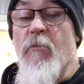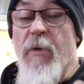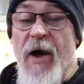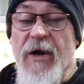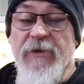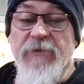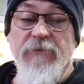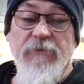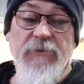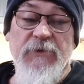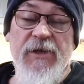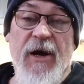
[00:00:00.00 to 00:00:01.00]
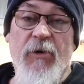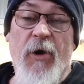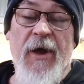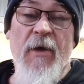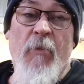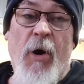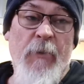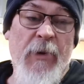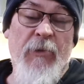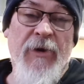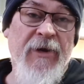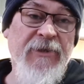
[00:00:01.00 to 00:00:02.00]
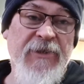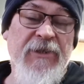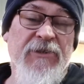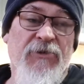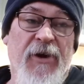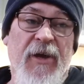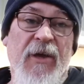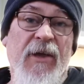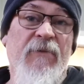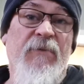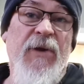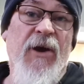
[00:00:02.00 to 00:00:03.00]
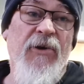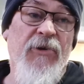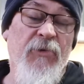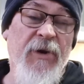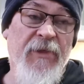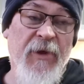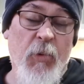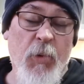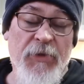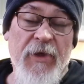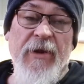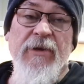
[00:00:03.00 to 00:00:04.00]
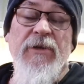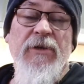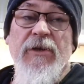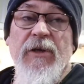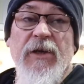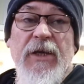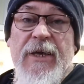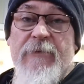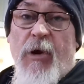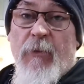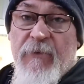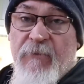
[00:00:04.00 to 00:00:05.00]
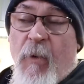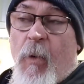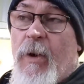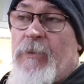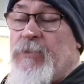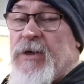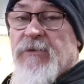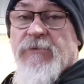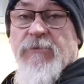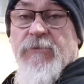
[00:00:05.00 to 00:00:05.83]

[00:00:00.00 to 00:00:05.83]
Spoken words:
but you know, like it might be one of those things. Like if you don't do anything with it, you might be fine, but